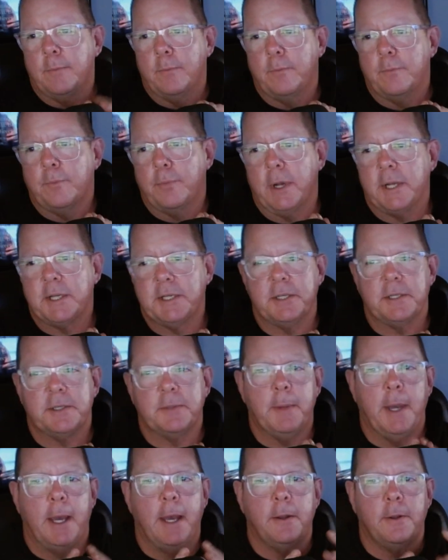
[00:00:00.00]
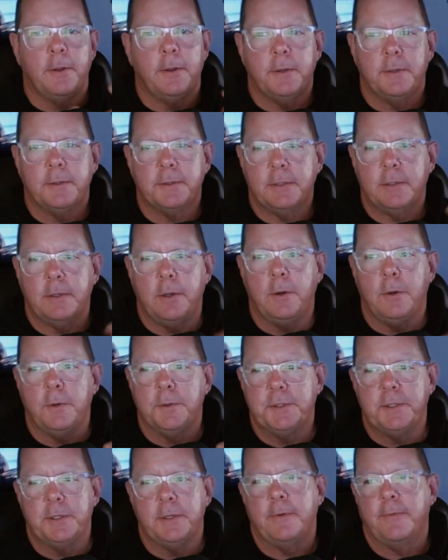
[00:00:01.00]
Precious metals, gold,
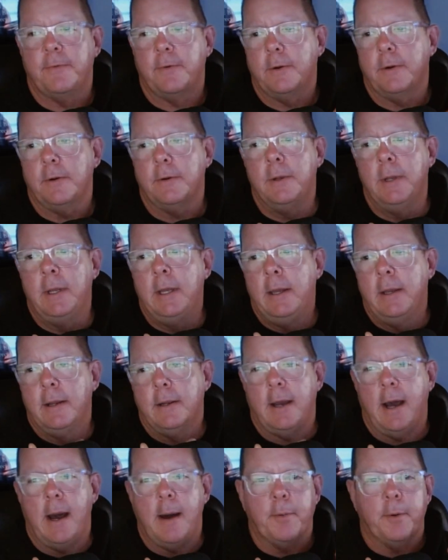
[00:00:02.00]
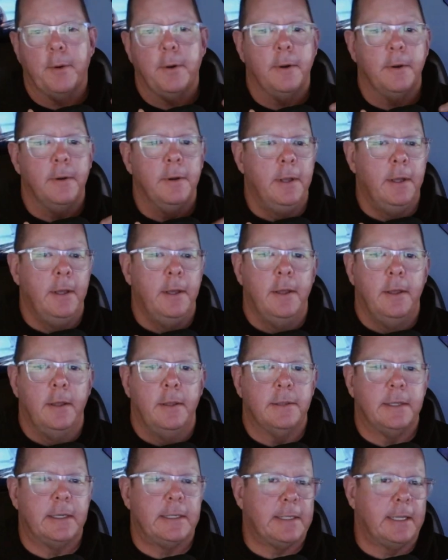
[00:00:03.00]
silver, copper,
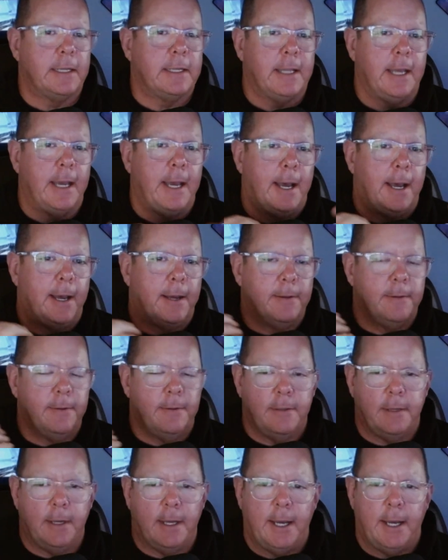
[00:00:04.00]
things like that.